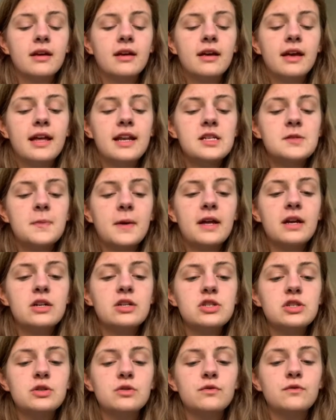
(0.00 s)
It is better
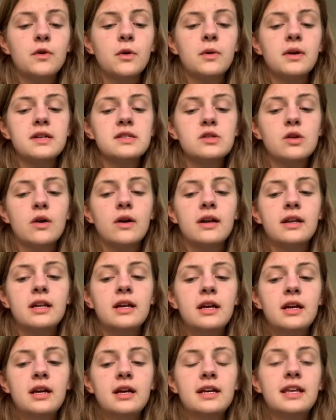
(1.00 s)
to focus
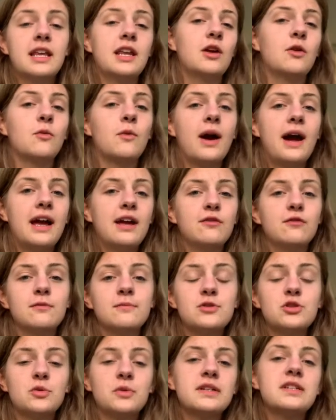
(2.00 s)
on getting it right
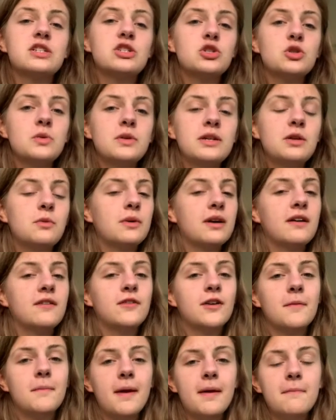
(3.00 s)
from joint to joint, wherever
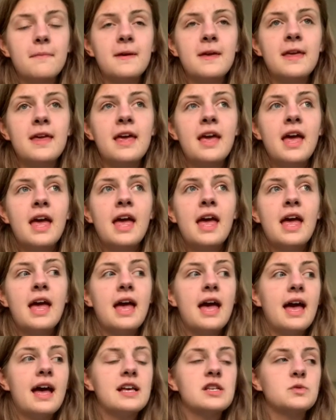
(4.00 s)
it may be,
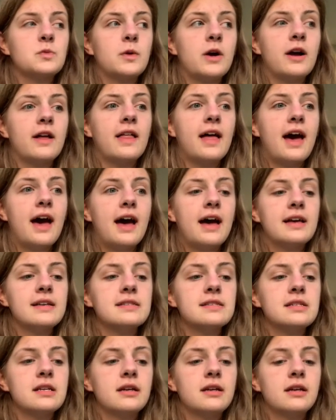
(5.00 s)
as well as